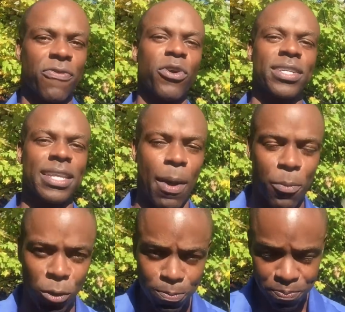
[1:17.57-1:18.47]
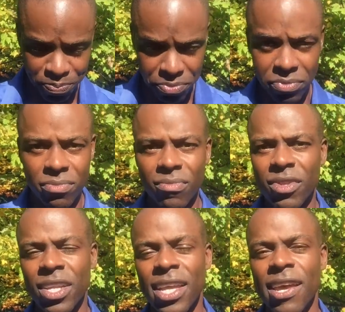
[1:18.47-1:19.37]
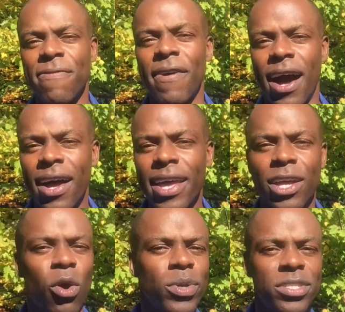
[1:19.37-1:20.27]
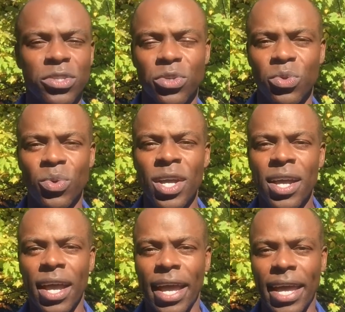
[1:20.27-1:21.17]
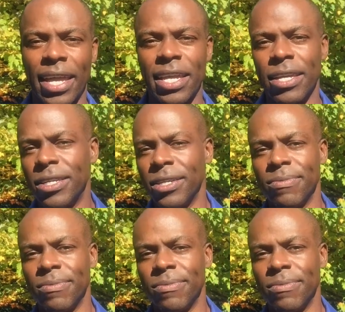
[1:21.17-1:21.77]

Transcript: For example, if I go into a